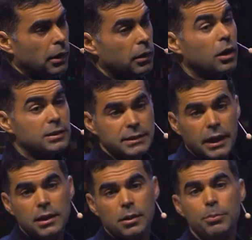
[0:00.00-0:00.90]

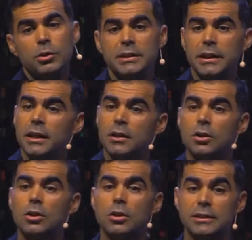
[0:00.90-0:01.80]
large-scale computing
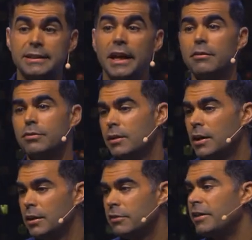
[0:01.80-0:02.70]
or save
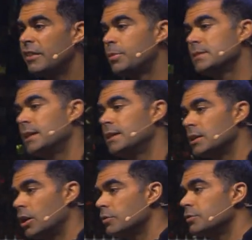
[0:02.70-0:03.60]
five percent
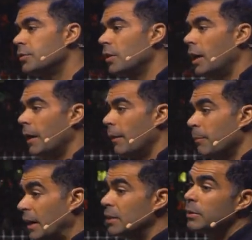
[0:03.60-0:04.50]
of uh,
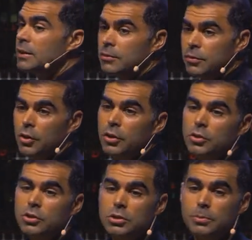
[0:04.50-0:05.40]
bandwidth for
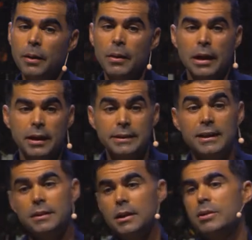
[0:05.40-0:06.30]
YouTube,
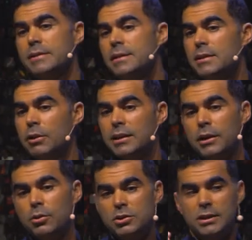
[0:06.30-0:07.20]
that it was easy, right?
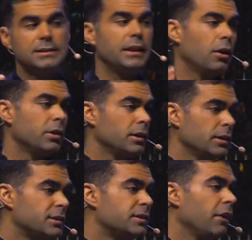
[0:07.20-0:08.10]
Like you just say, oh,
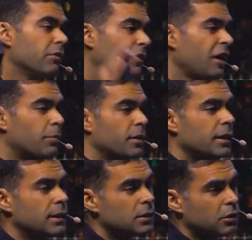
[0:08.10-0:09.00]
it saved five
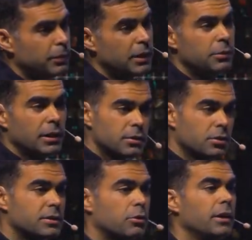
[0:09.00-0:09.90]
percent of bandwidth, so
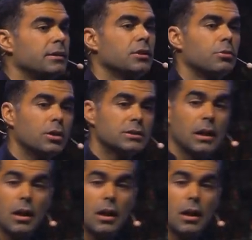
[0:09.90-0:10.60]
it's great, it works.